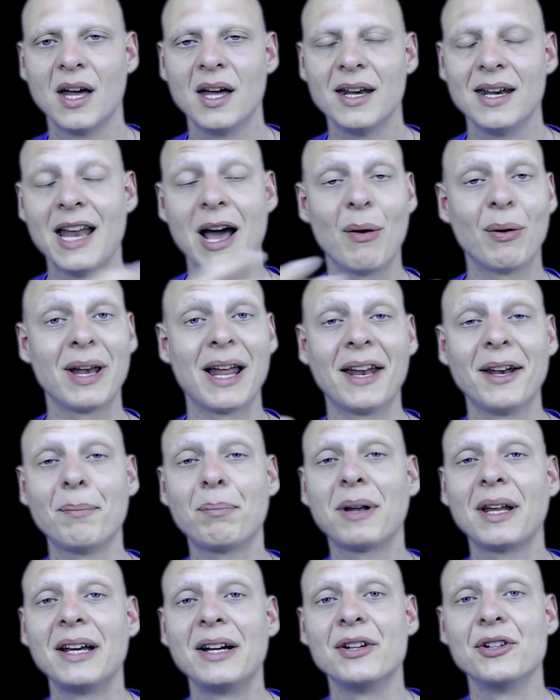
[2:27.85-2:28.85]
Now, a lot of
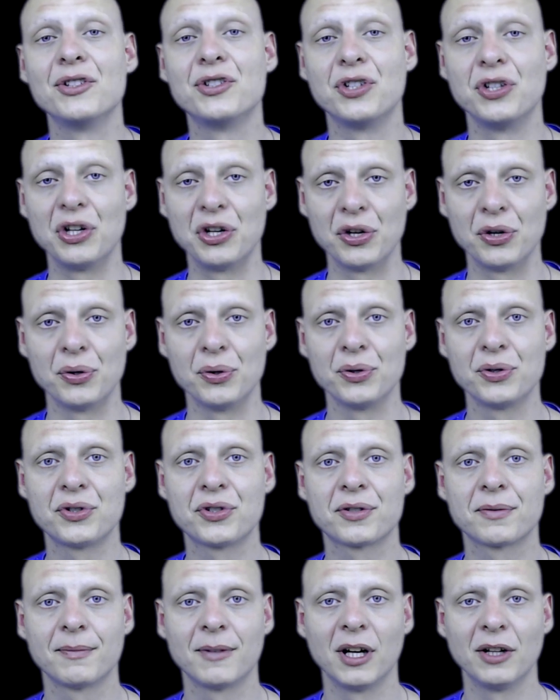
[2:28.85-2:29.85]
players
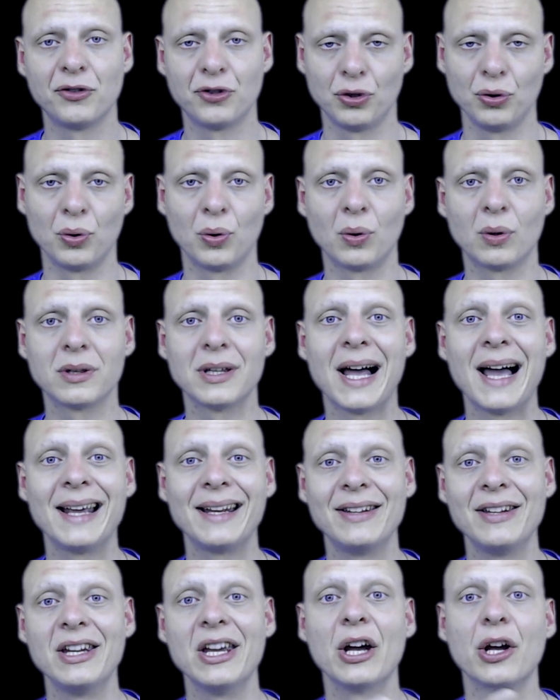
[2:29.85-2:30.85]
use a tool like
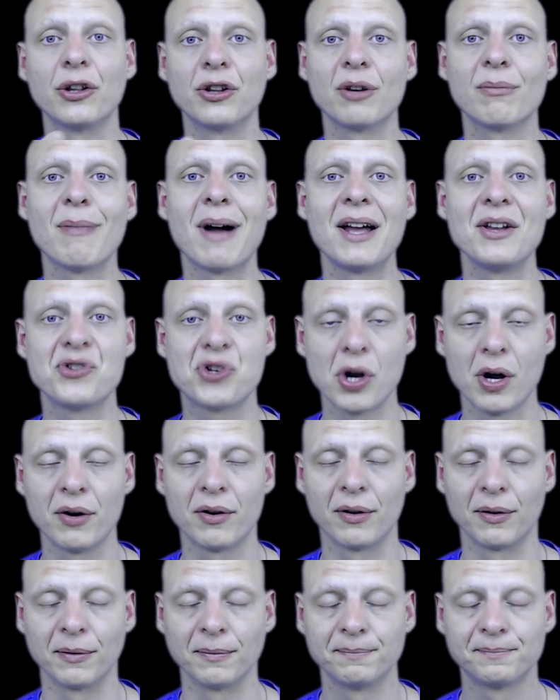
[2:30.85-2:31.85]
the Undermine
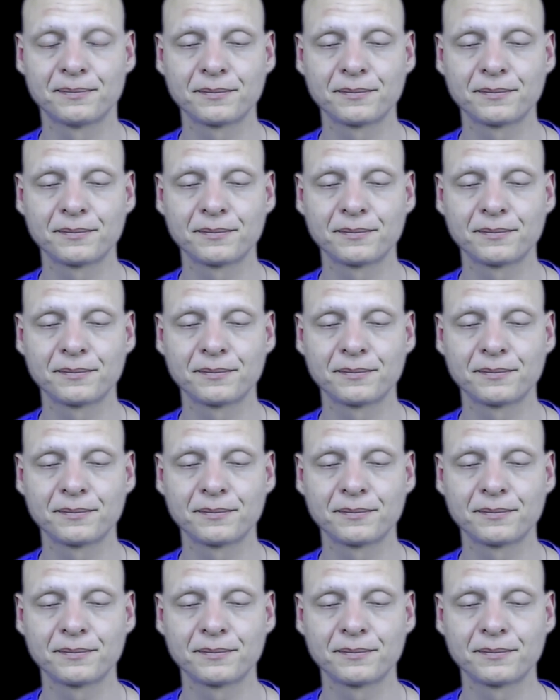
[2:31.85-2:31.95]
Journal.